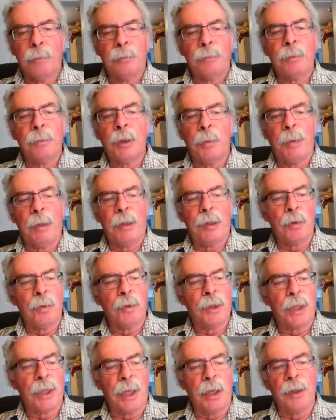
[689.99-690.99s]
you know, some of the
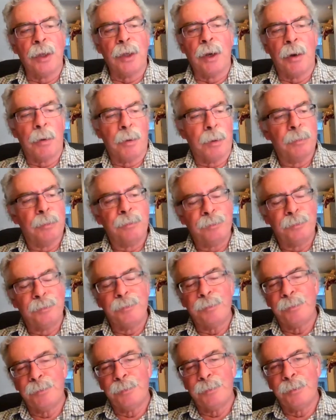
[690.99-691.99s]
neighborhoods
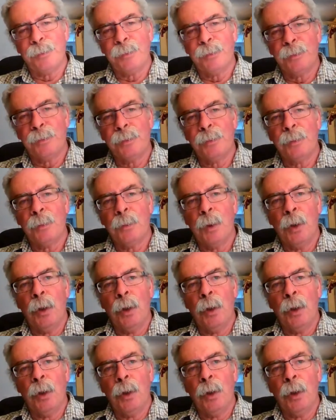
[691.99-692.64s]
we appropriated